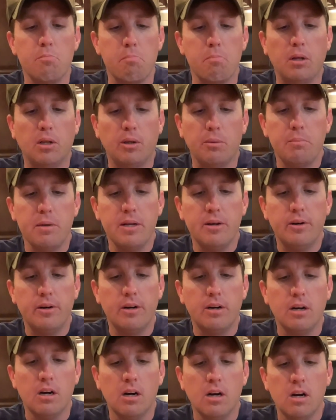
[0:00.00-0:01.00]

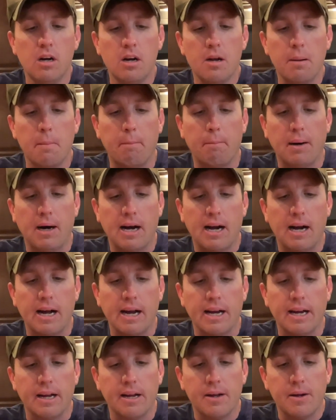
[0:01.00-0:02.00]
millimeter
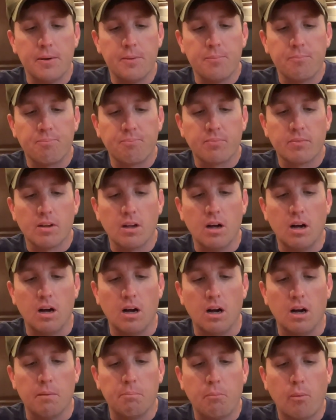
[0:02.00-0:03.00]
by
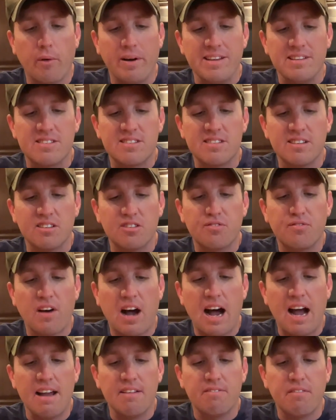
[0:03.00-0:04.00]

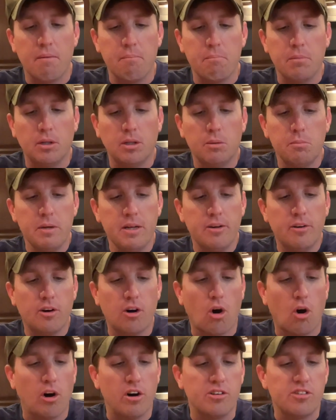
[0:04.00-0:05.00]
0.65 millimeter
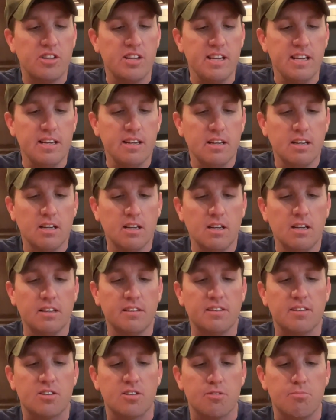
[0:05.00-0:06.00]
RT.
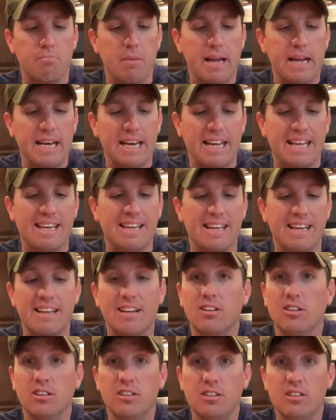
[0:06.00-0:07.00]
This is made in
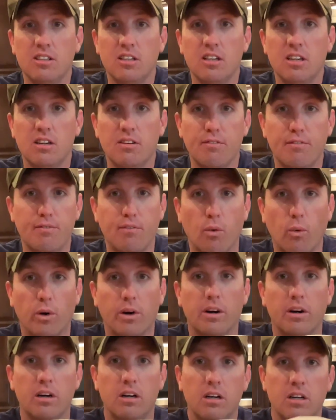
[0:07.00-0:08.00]
England
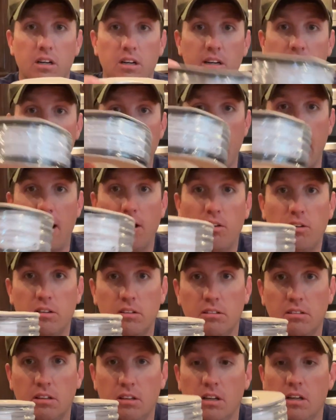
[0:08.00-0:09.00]
for Cal.
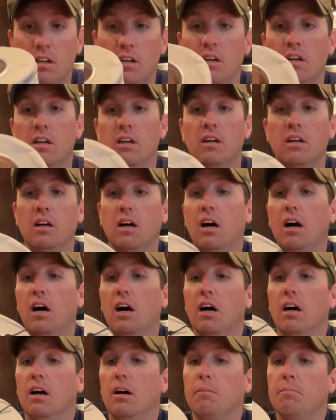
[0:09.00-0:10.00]

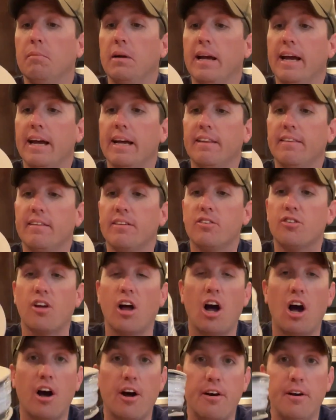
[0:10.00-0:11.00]
And there's
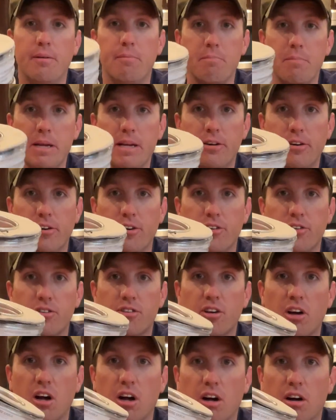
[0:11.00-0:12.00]
100 meters
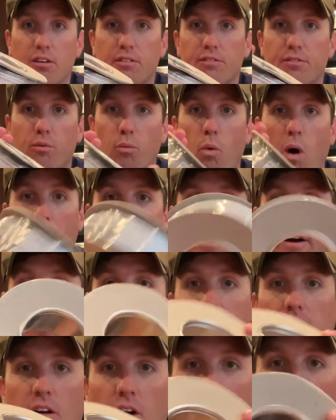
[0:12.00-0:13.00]
of wire
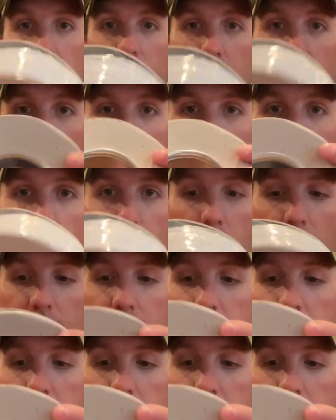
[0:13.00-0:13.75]
on this roll right